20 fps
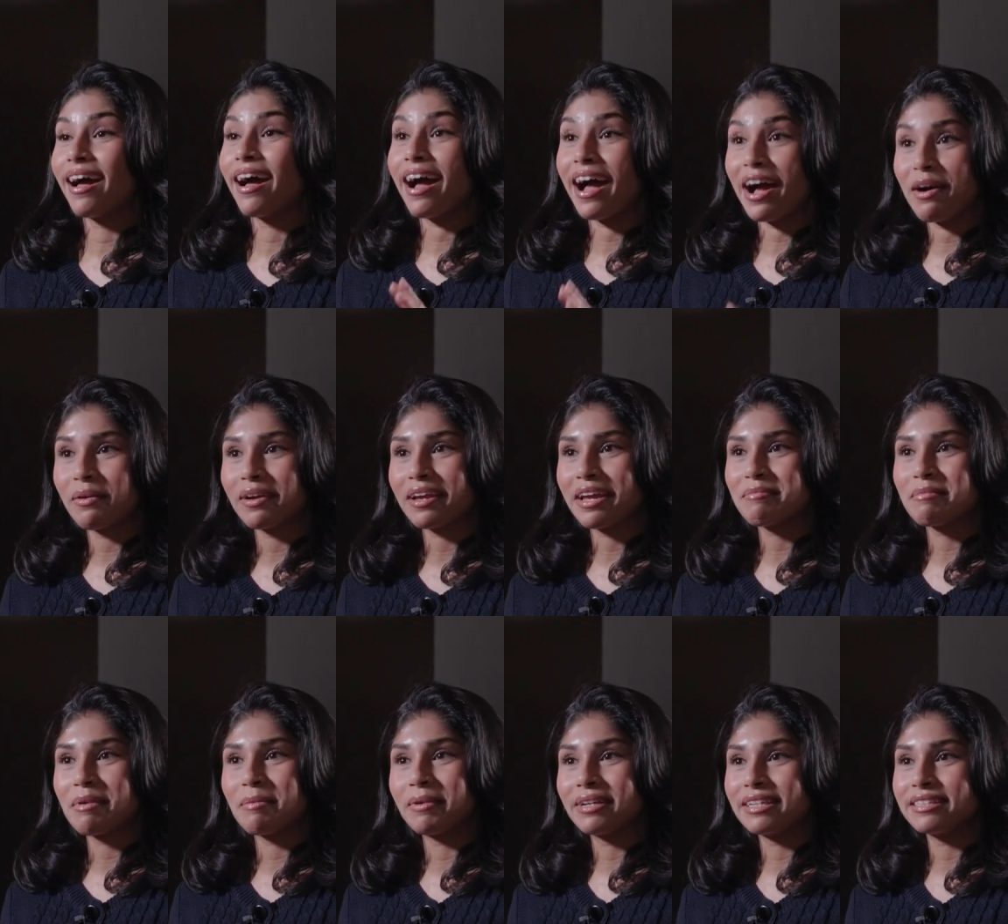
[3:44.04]
How I get
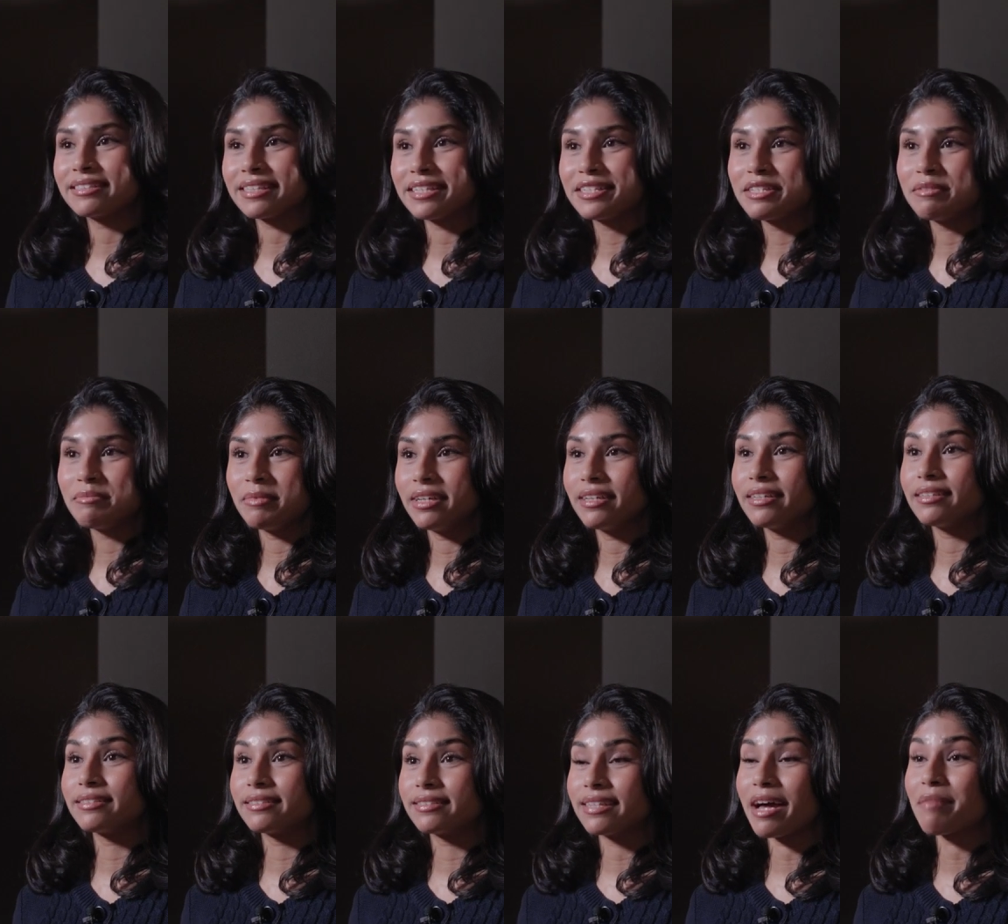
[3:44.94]
my money sent to me
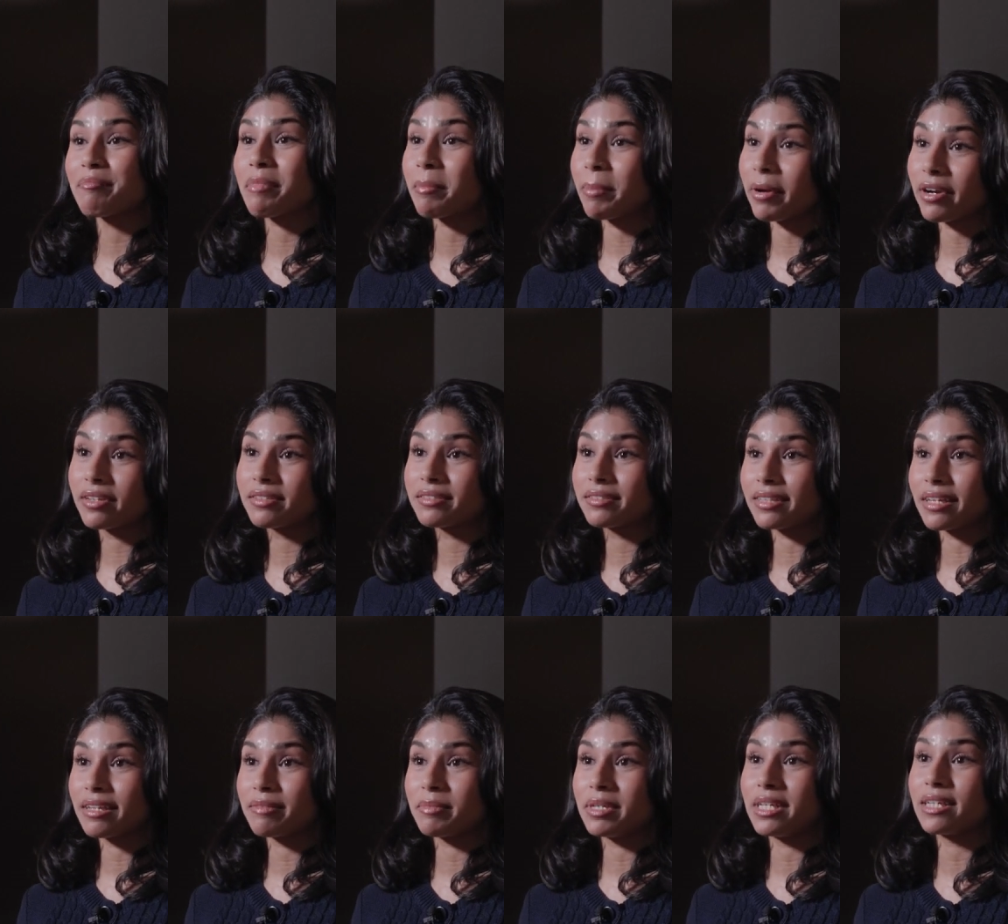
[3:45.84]
is that my parents
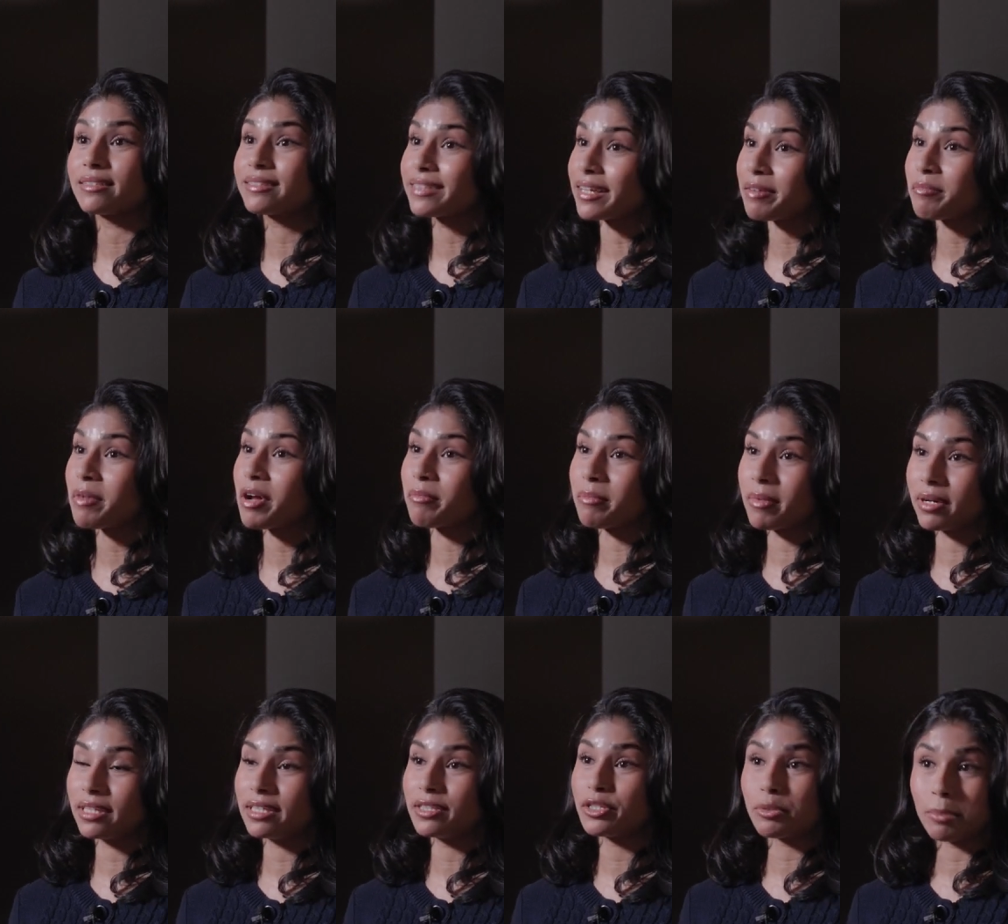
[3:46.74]
send me a set amount of
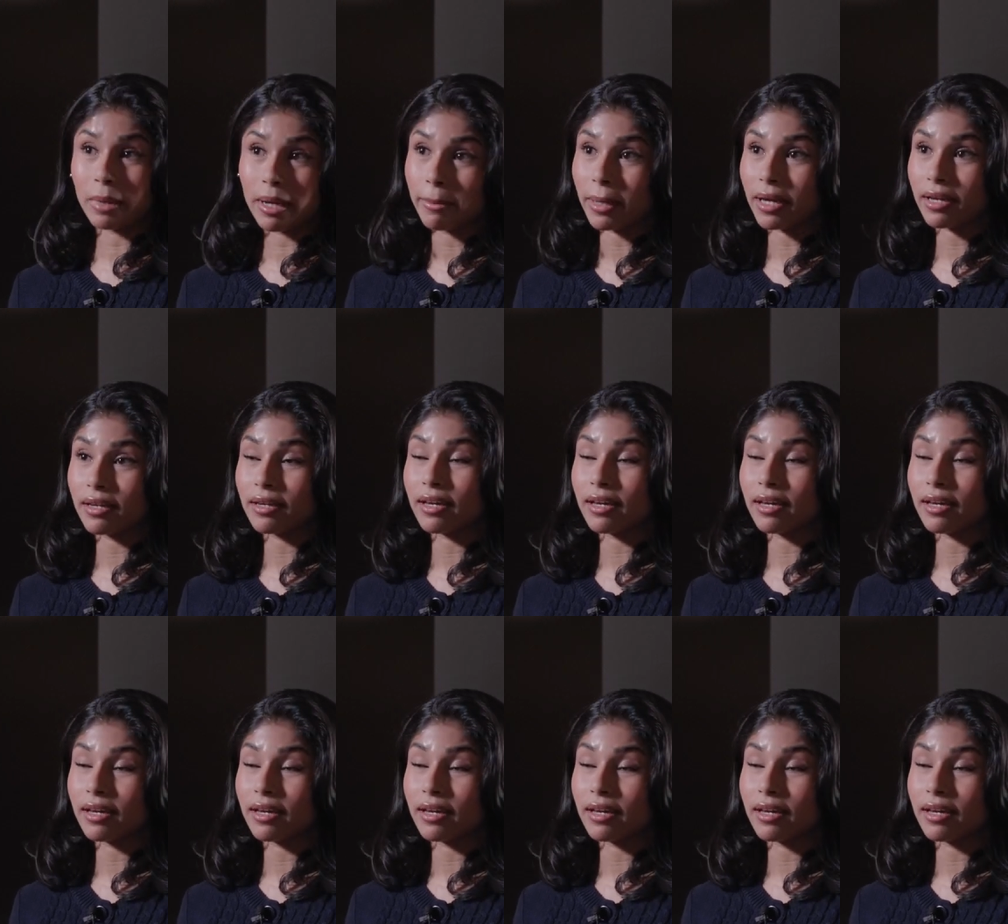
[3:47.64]
money to my bank